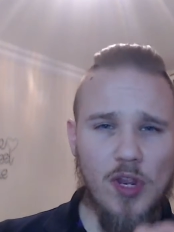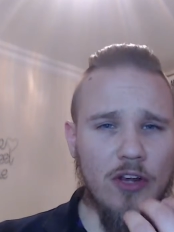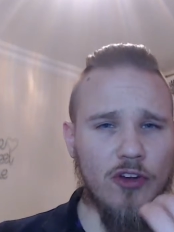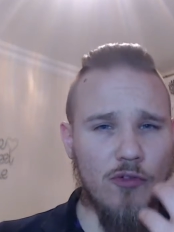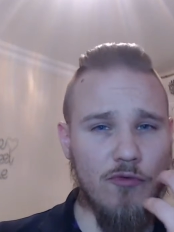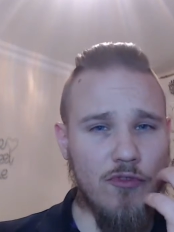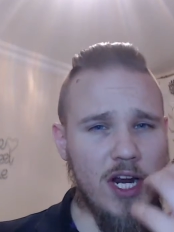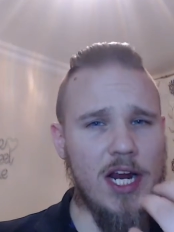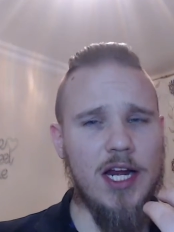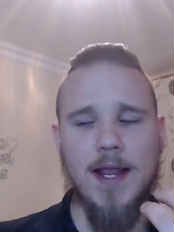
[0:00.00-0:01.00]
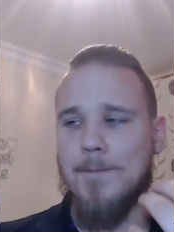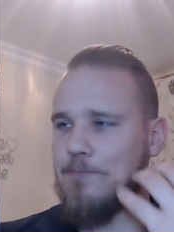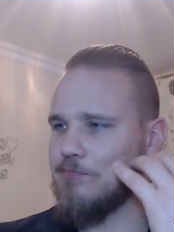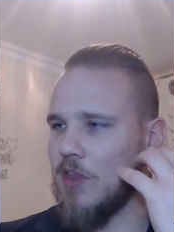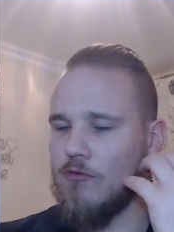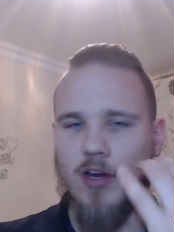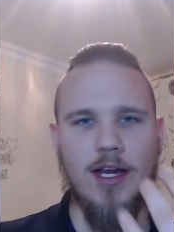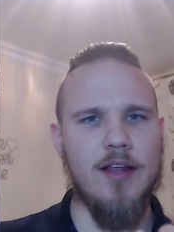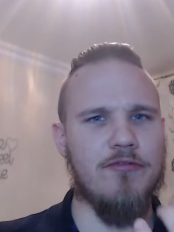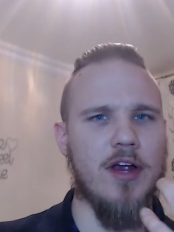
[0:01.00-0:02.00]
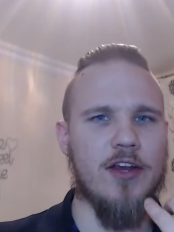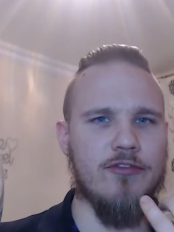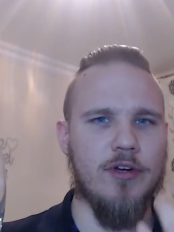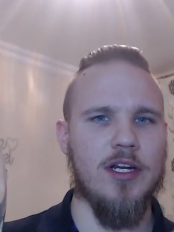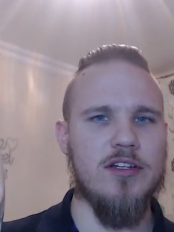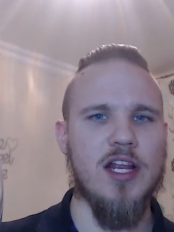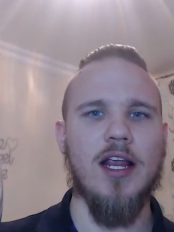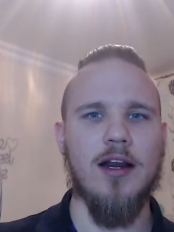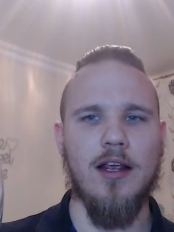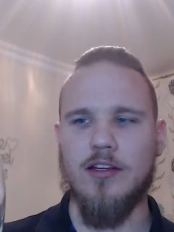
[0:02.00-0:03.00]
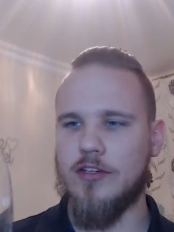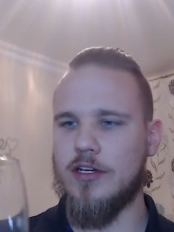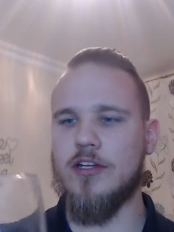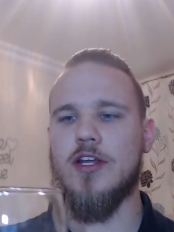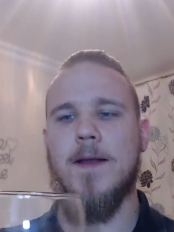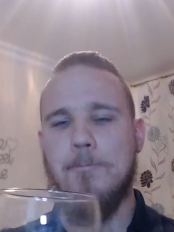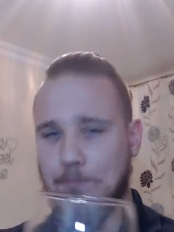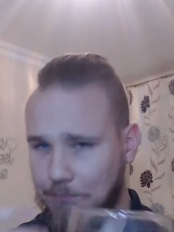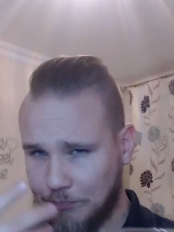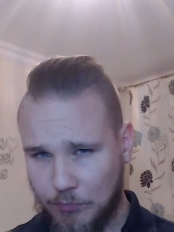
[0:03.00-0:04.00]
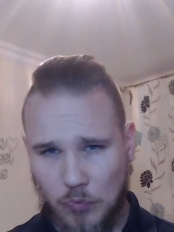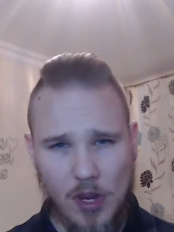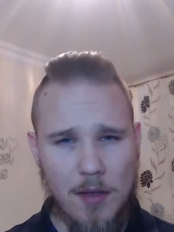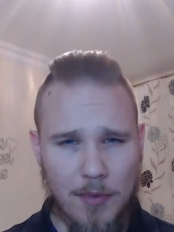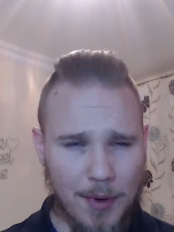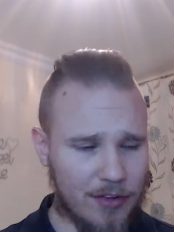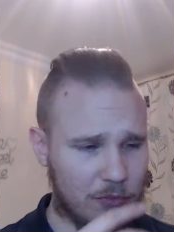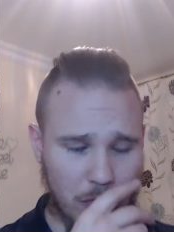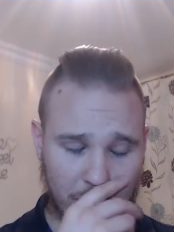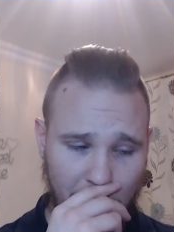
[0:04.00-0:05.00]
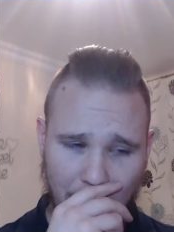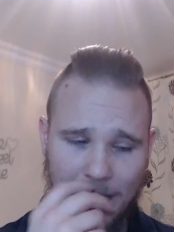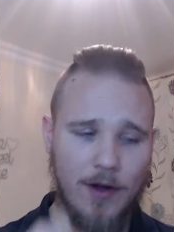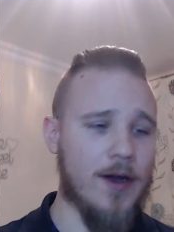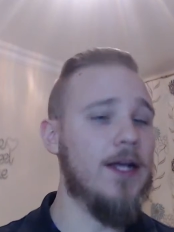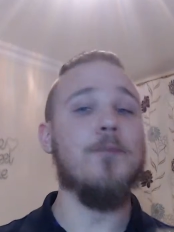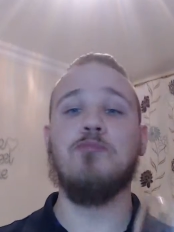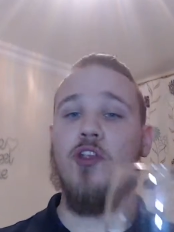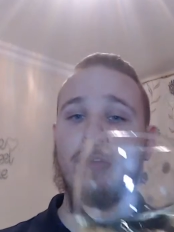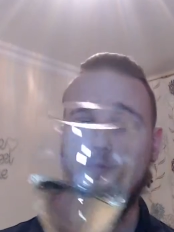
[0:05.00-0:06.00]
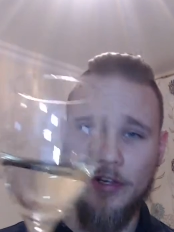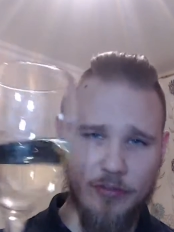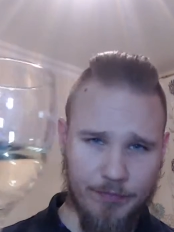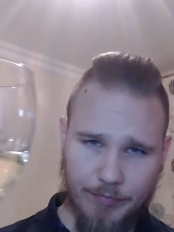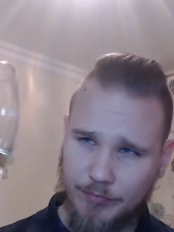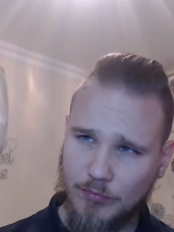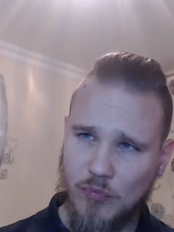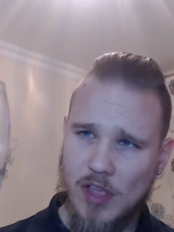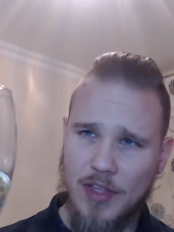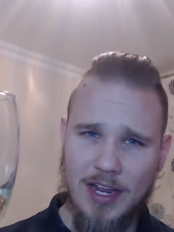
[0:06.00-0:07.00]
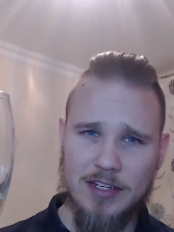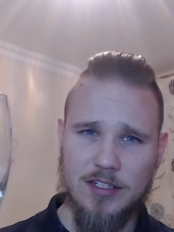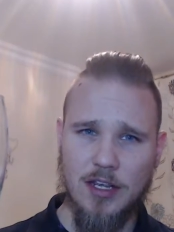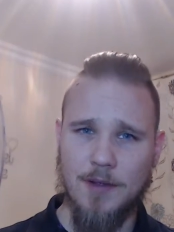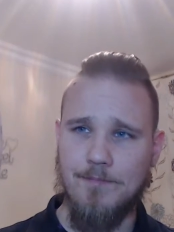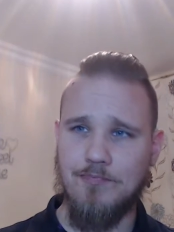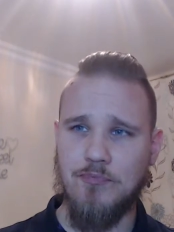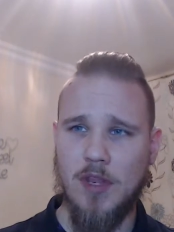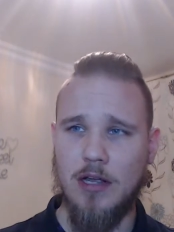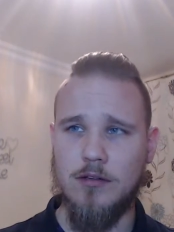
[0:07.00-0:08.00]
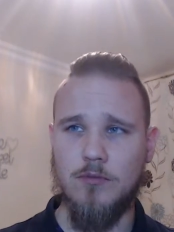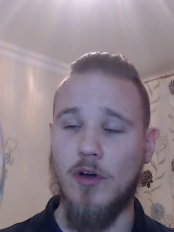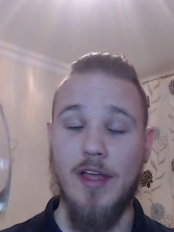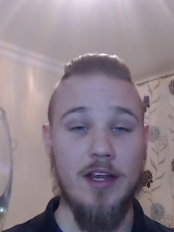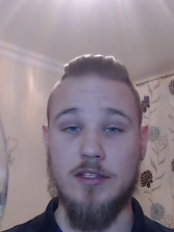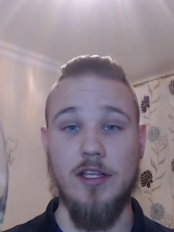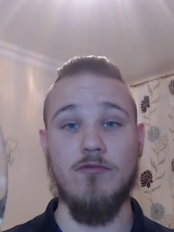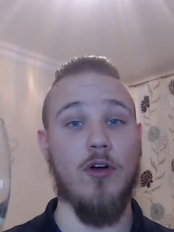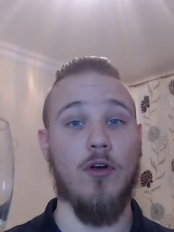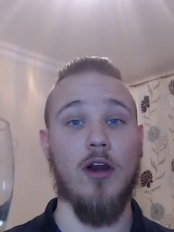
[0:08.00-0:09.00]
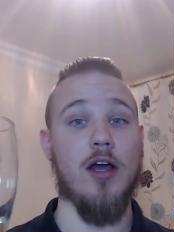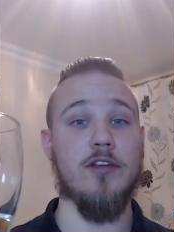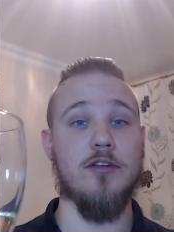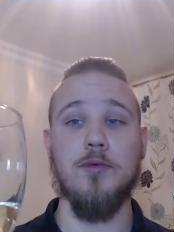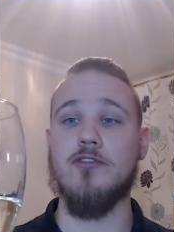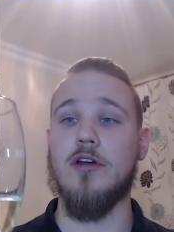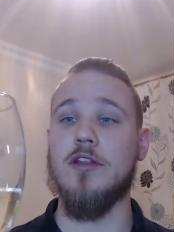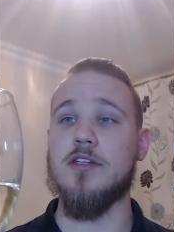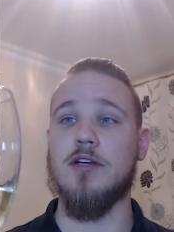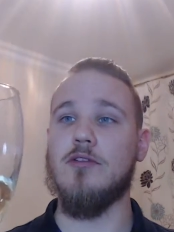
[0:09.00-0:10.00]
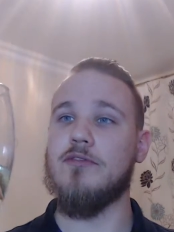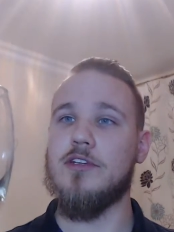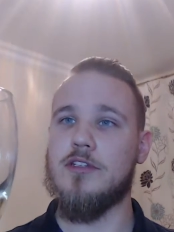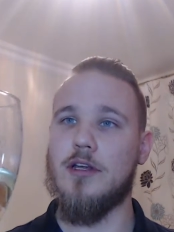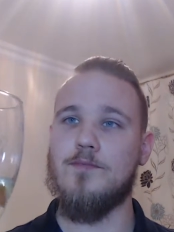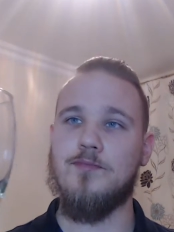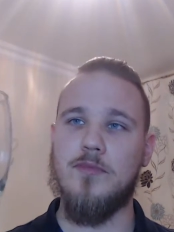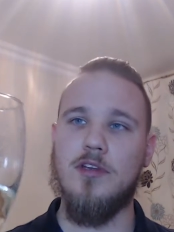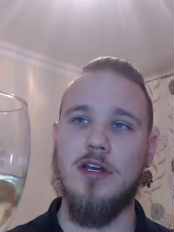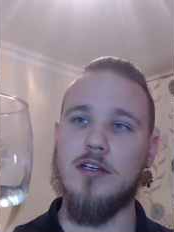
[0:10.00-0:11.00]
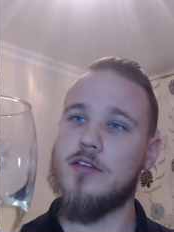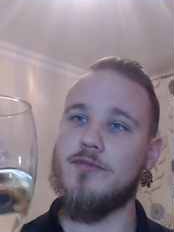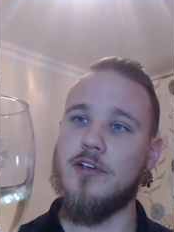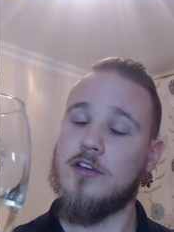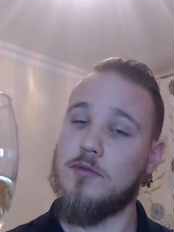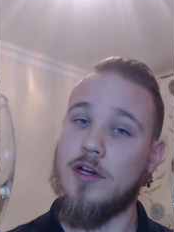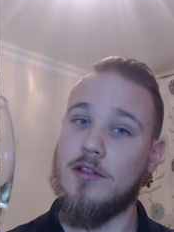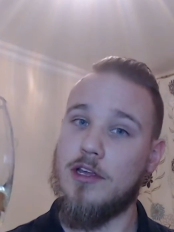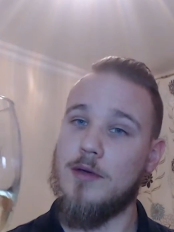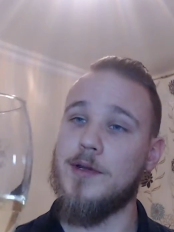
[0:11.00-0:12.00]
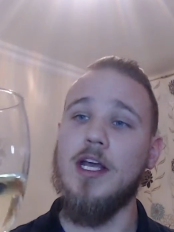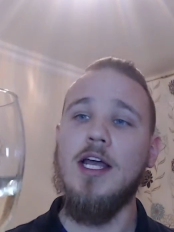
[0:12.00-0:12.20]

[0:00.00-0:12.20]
So really, really fresh, really tingly acidity. My mouth's watering quite a lot. You'll notice that is the wrong glass to be trying this out of. It's the first one out of the cupboard.